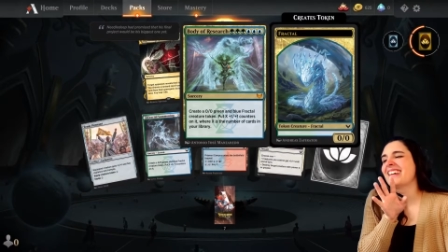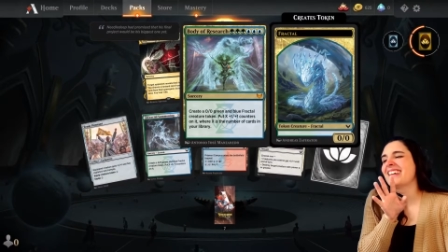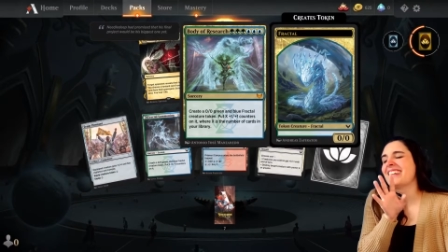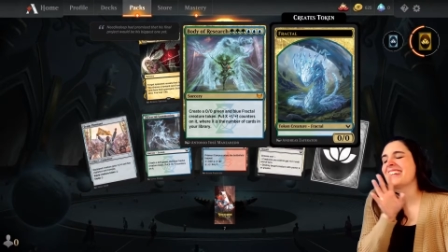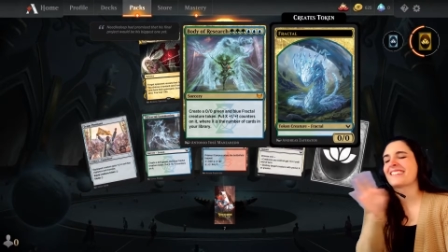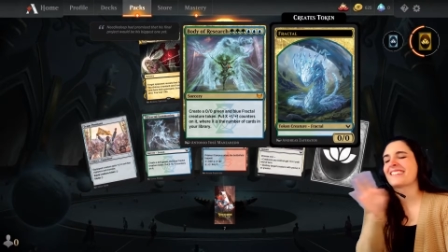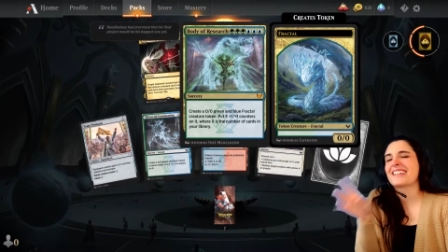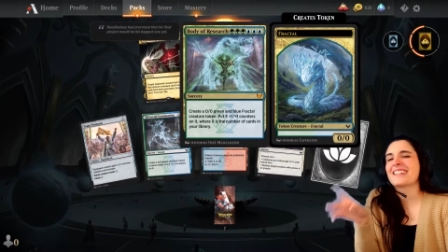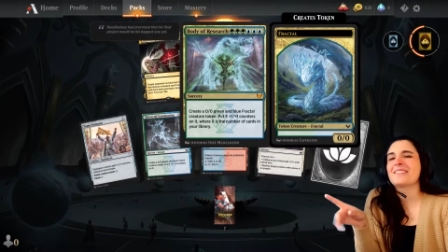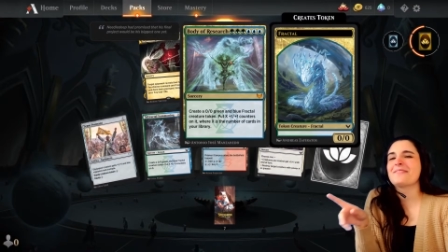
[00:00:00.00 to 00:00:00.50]

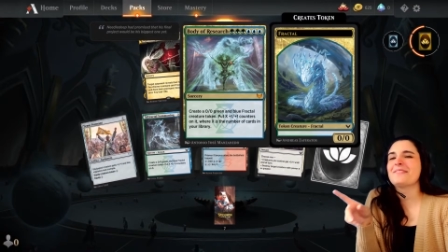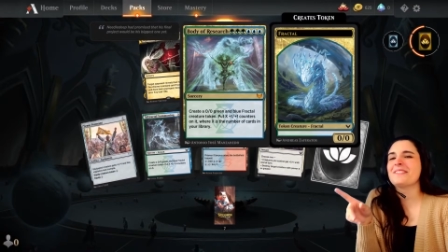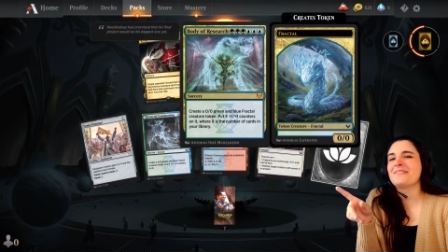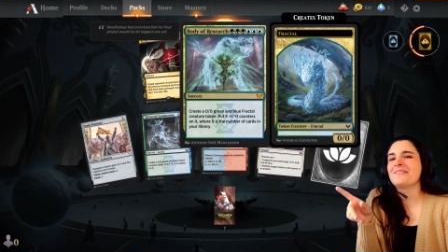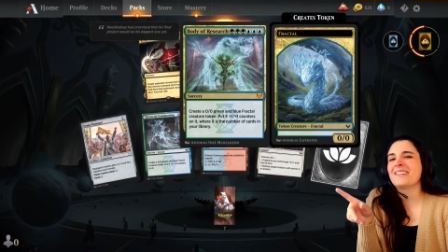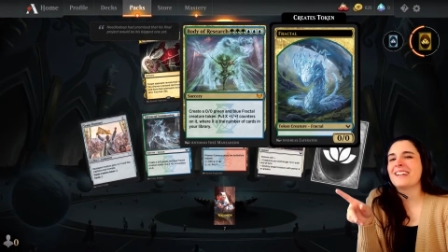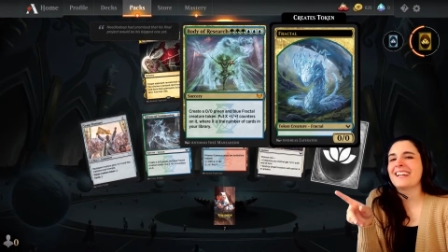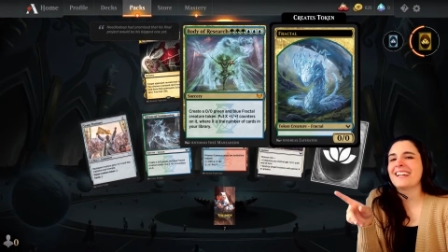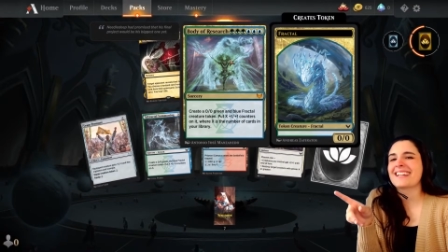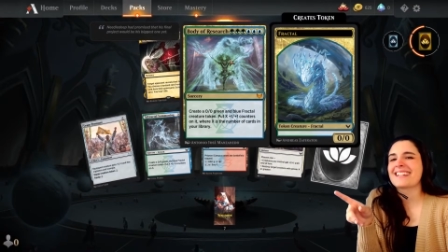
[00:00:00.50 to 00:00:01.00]
Now keep in
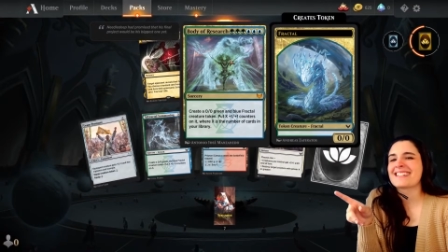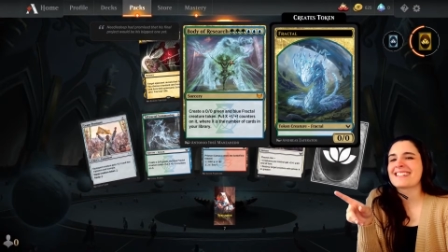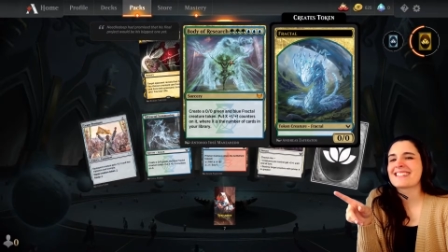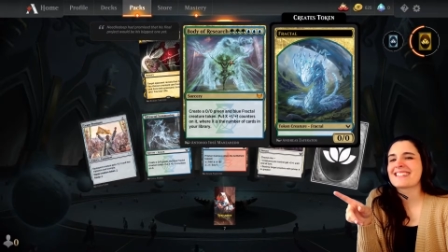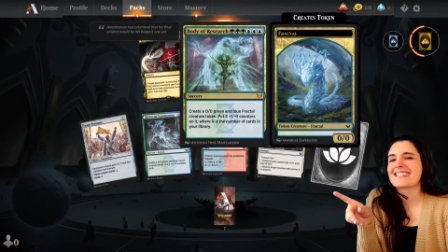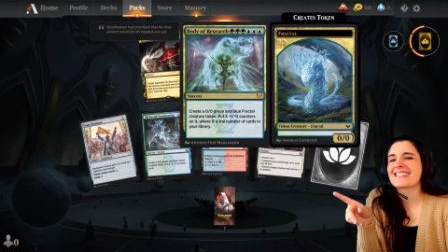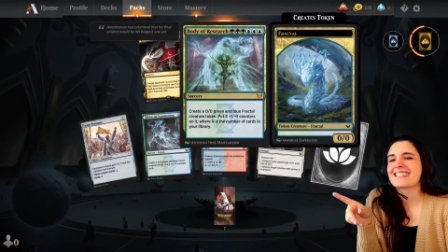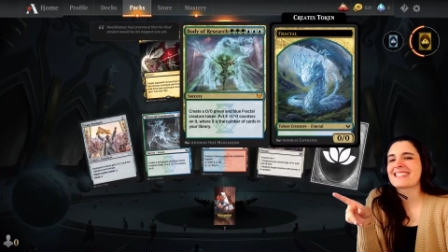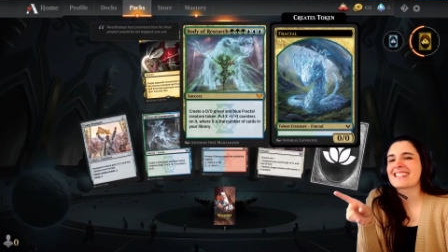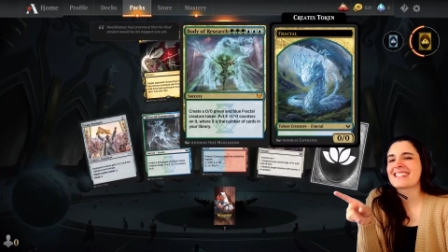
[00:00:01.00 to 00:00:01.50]
mind,
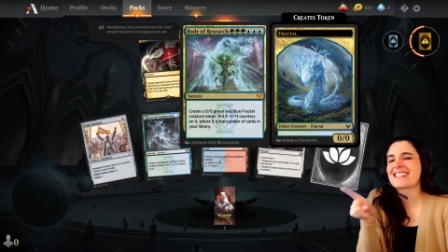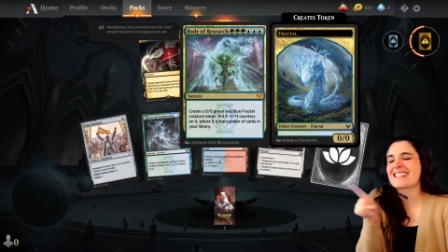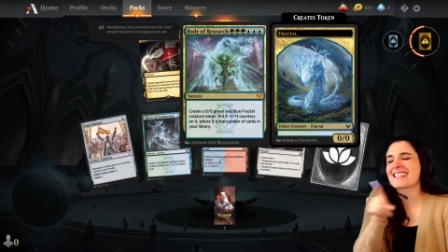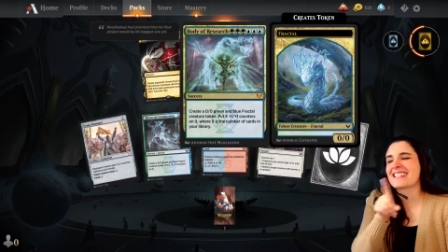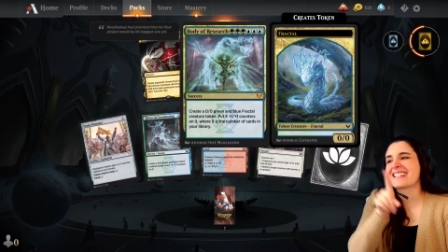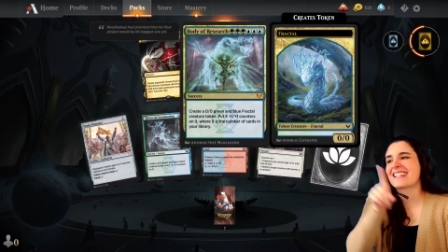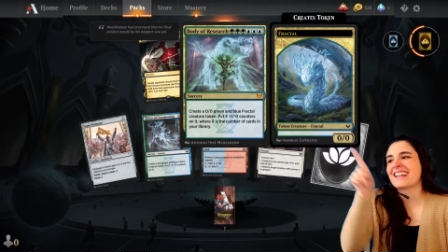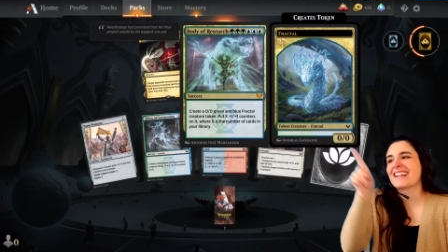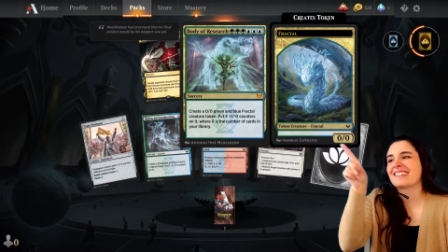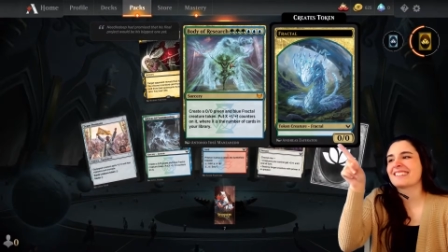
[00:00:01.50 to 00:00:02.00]
this is in
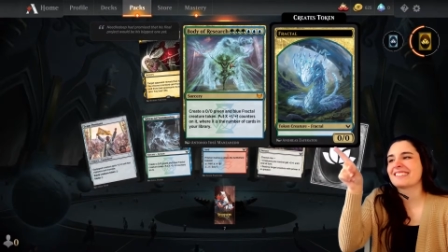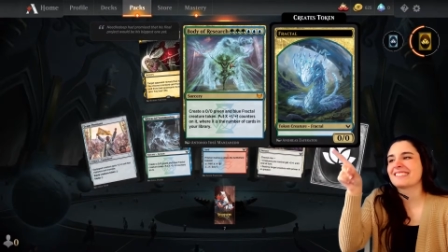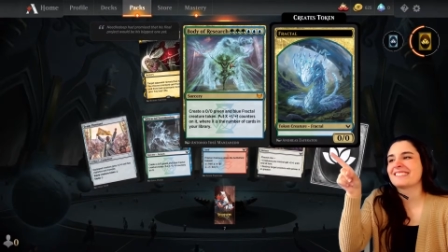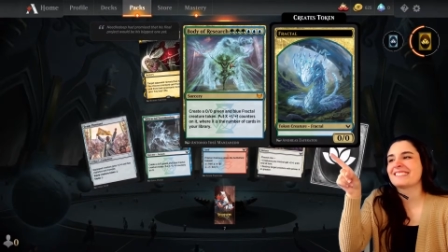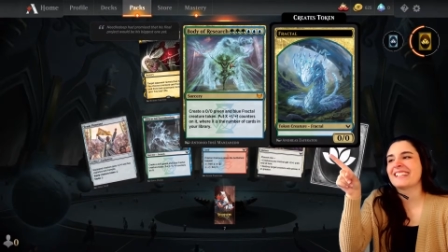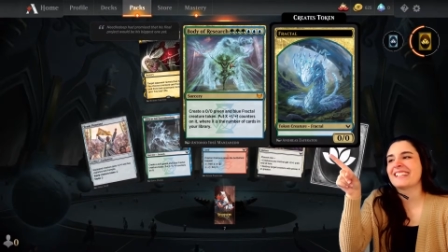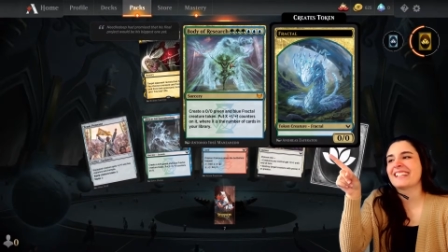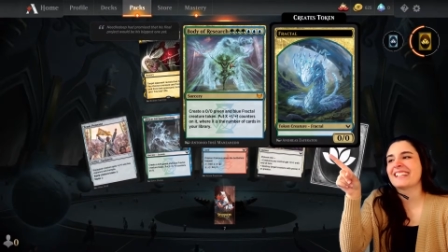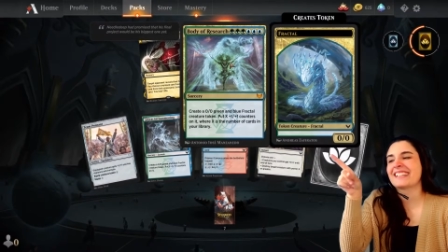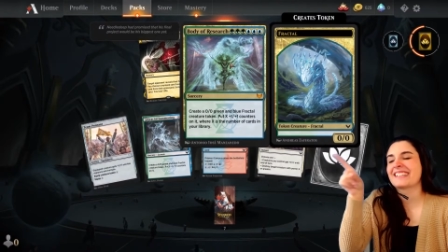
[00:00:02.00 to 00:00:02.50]
the color green,